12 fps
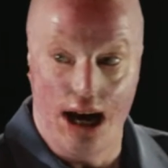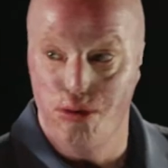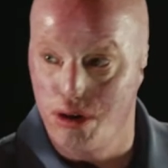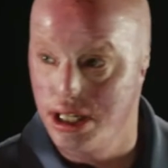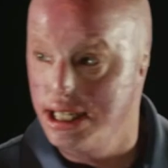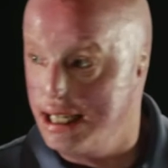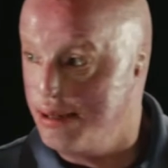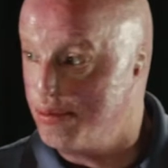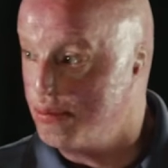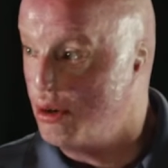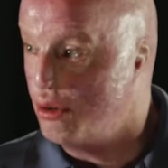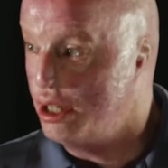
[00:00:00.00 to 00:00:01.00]
I wanted to get
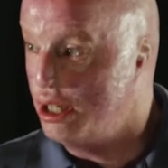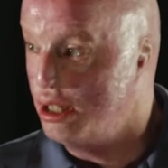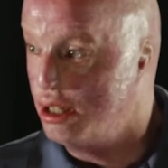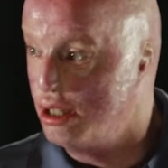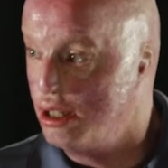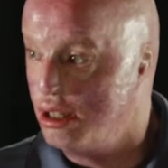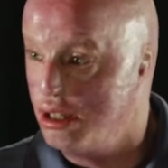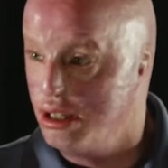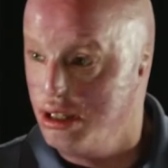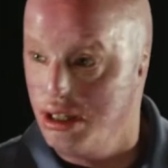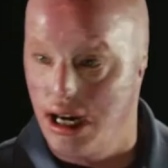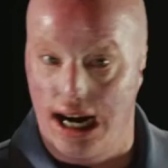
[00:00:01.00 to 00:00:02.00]
promoted,
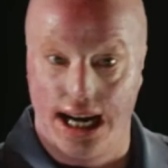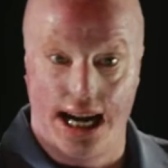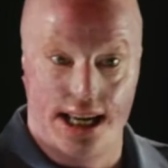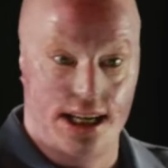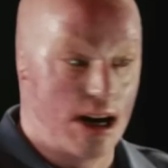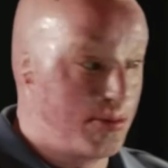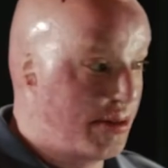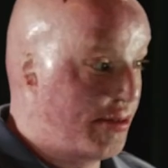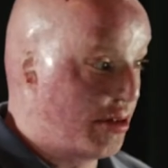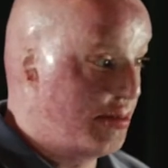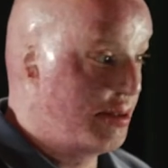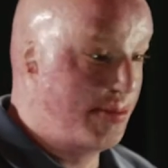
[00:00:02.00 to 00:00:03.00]
I had to
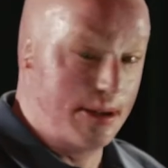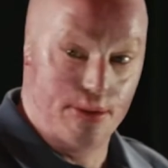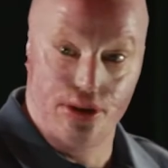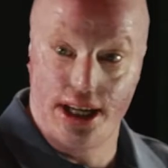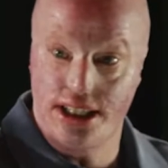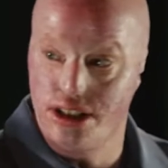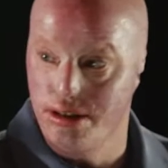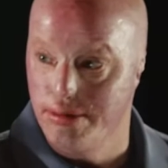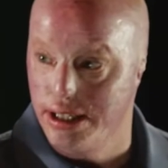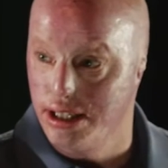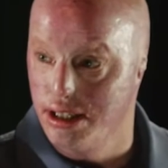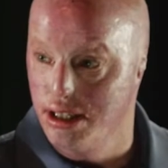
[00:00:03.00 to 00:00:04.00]
outperform the people next to
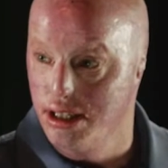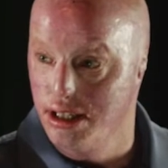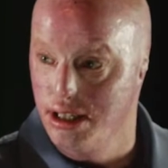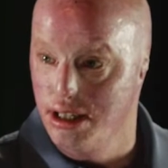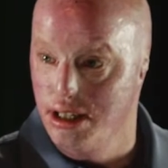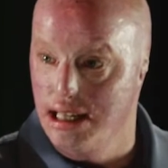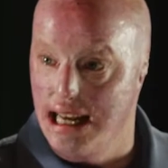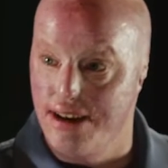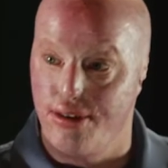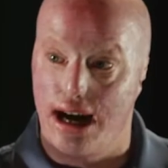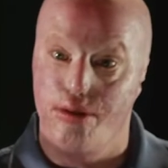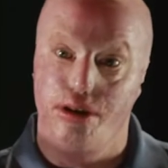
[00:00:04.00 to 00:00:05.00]
me.
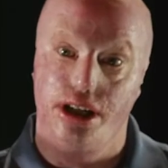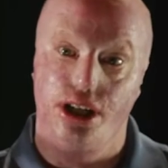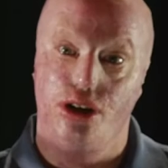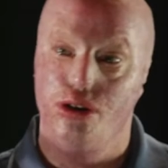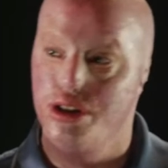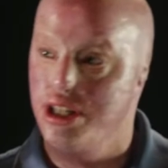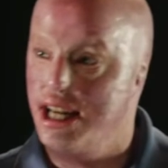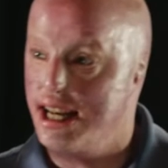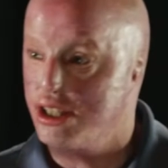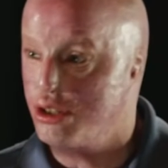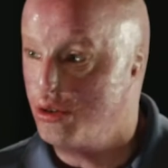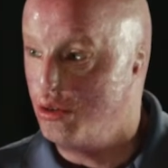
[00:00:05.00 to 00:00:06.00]
If I wanted to go to the
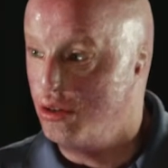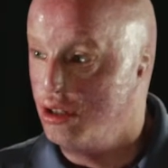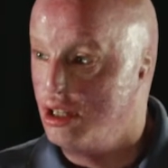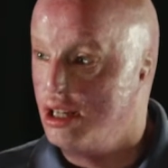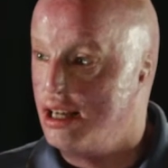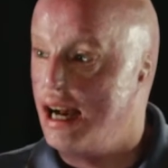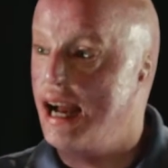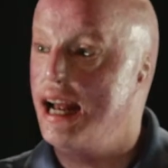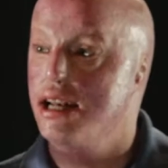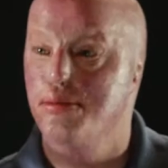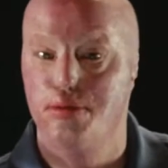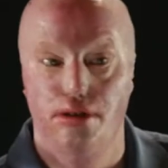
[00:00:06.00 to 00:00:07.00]
next school, I
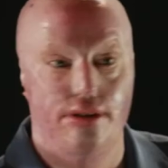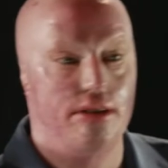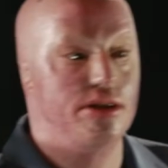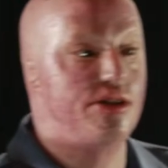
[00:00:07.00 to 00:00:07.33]
had to prove I